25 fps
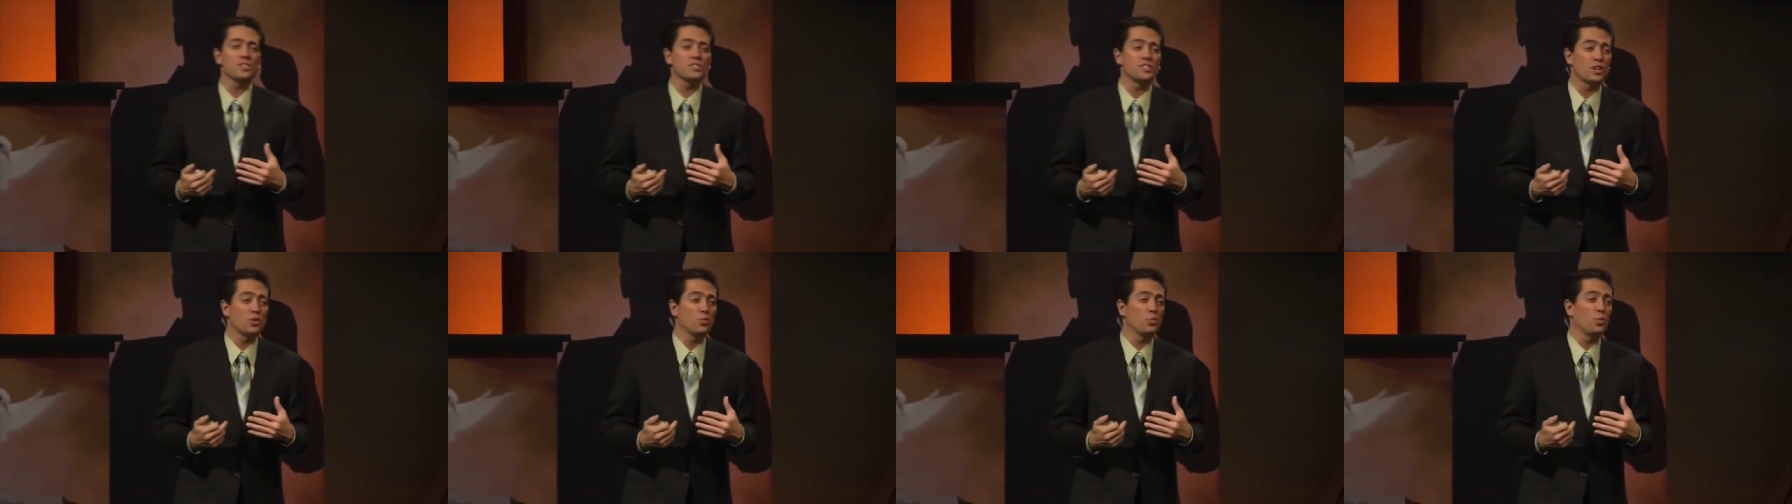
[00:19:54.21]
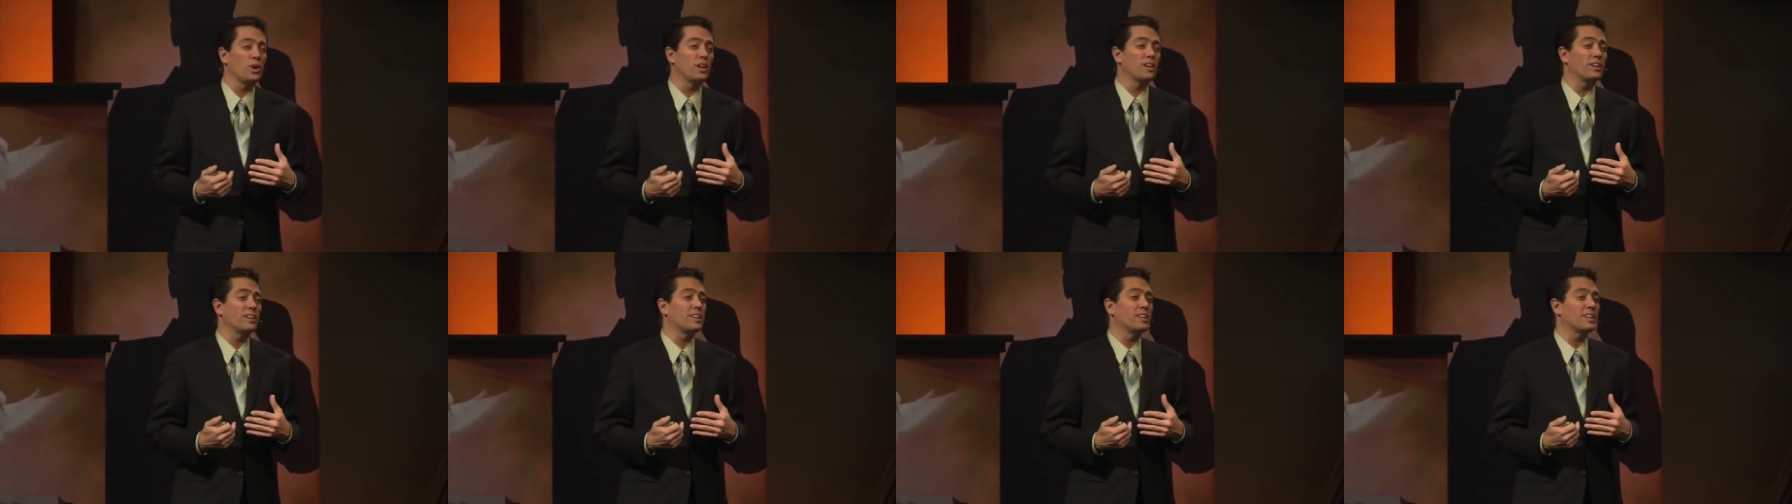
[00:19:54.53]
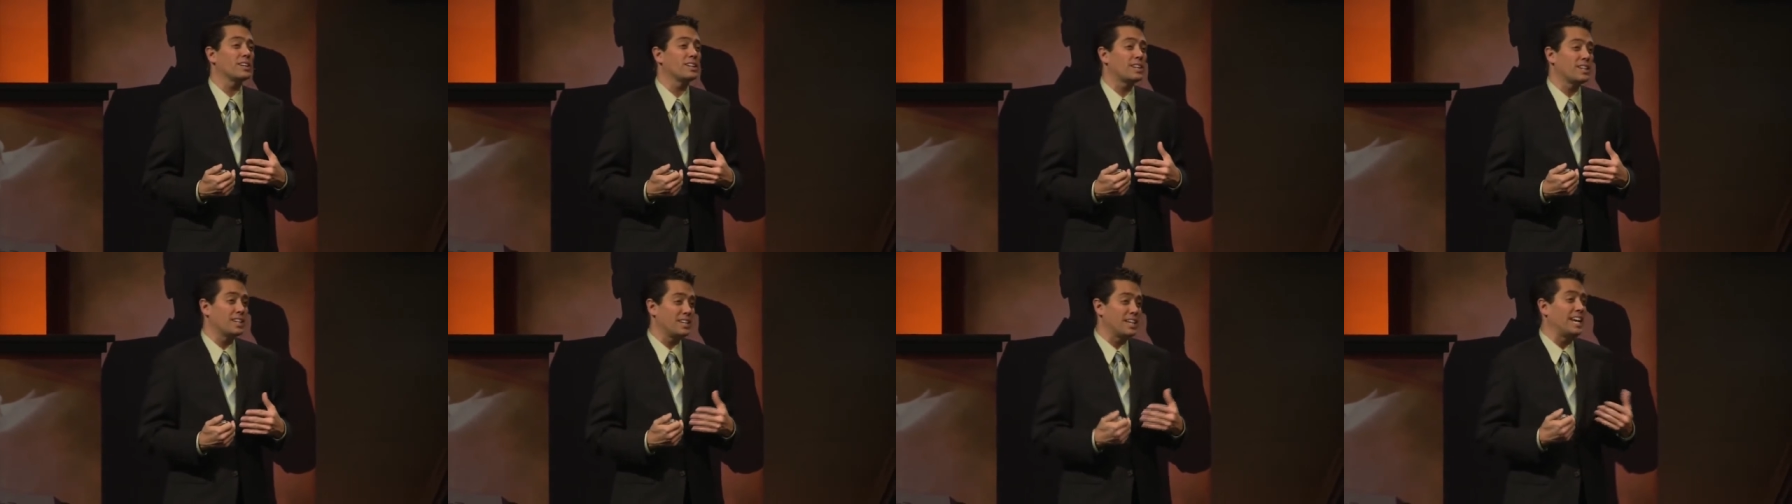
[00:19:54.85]
us and what
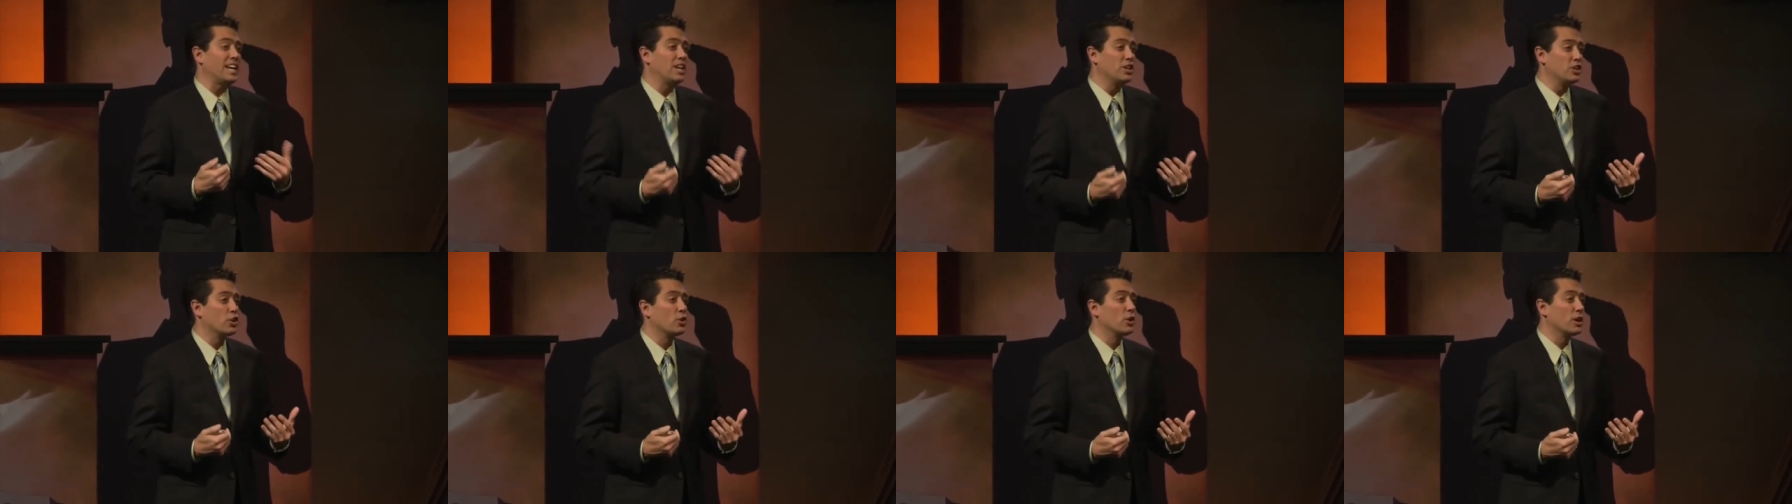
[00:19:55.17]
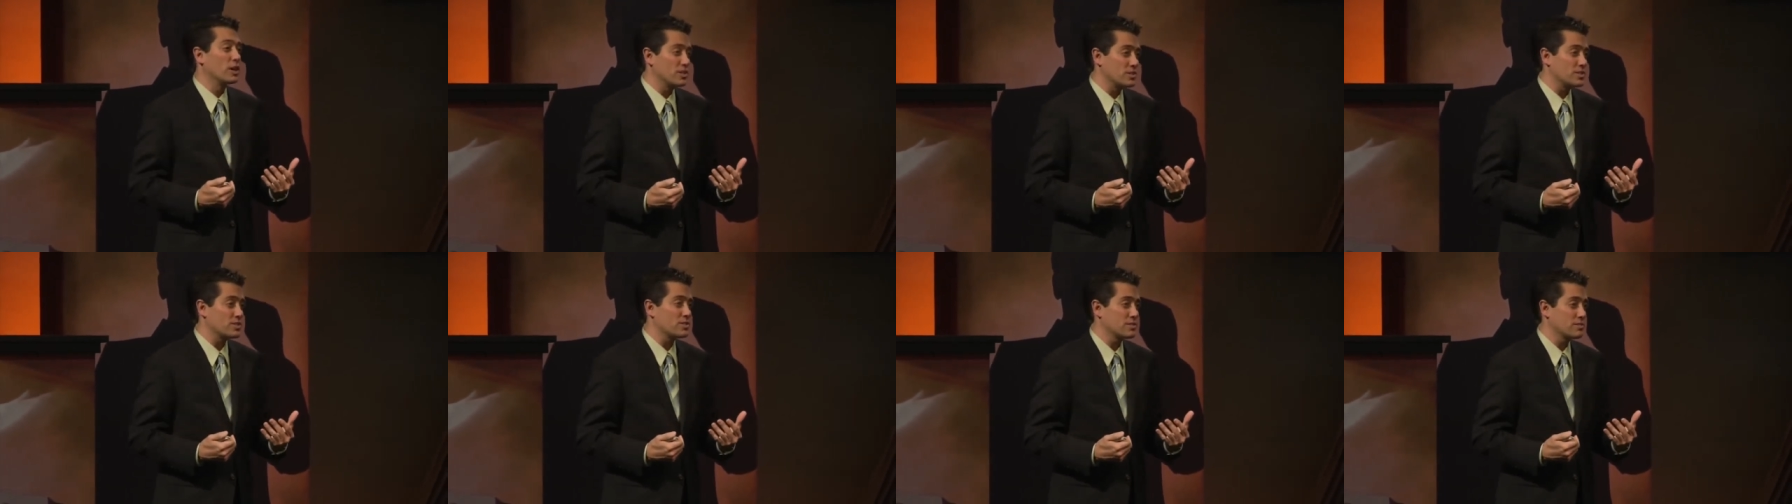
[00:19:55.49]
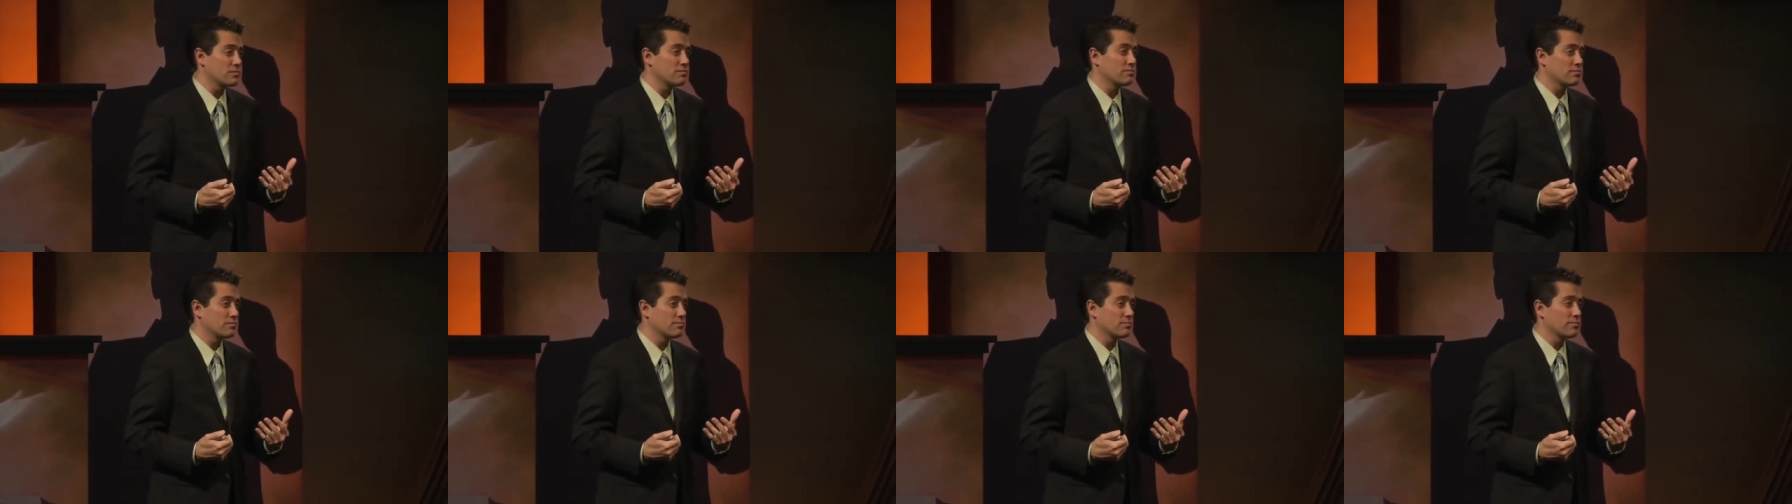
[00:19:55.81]
can hinder
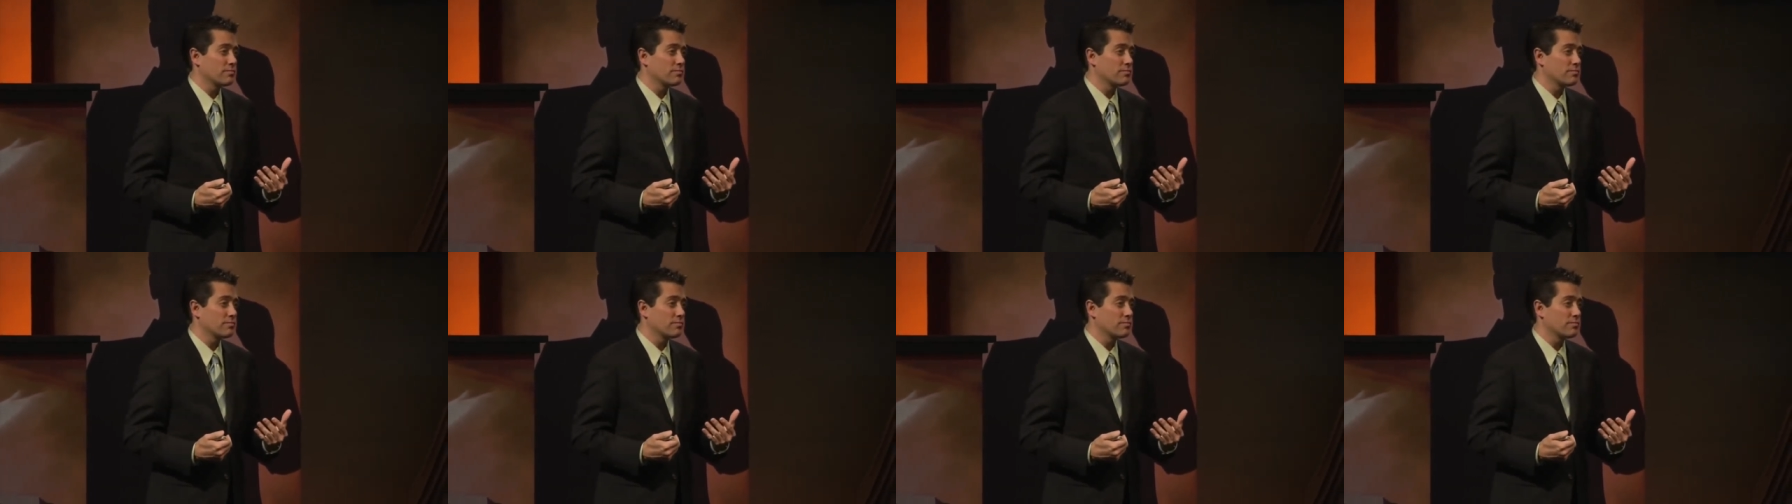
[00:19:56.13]
us.